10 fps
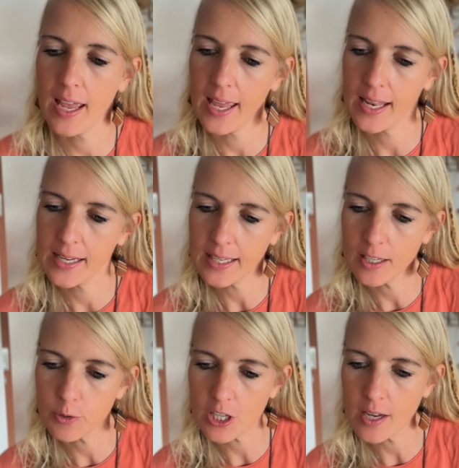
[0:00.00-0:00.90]
And
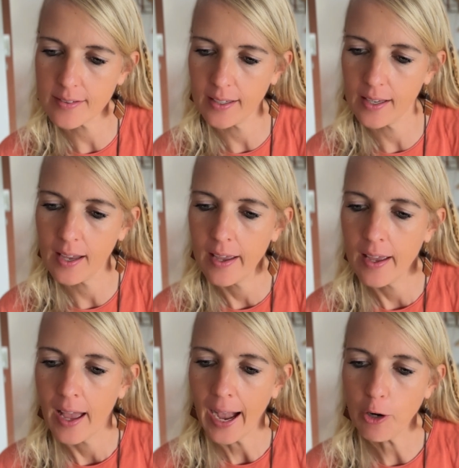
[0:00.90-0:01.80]
he was asking,
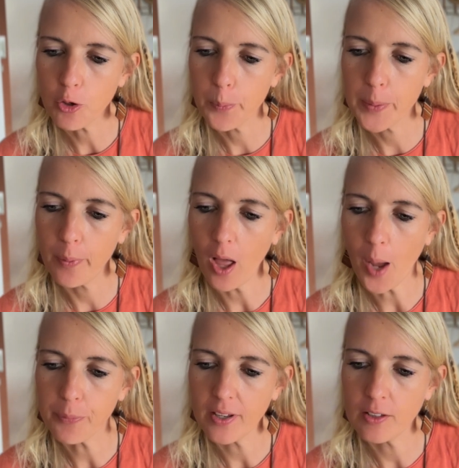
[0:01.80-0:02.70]
how do people
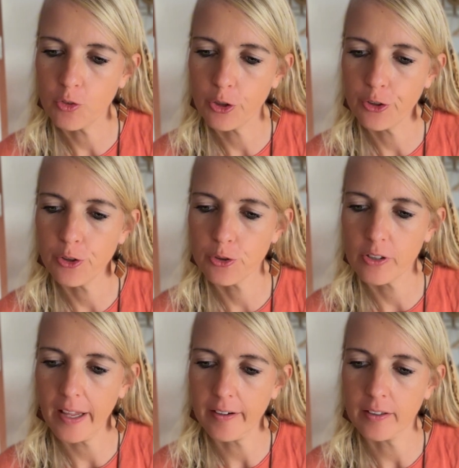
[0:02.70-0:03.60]
opt into your
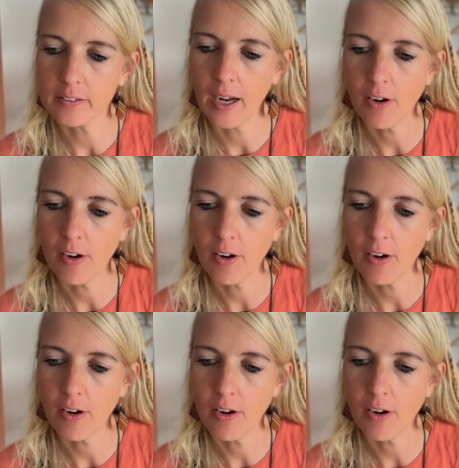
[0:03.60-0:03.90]
newsletter?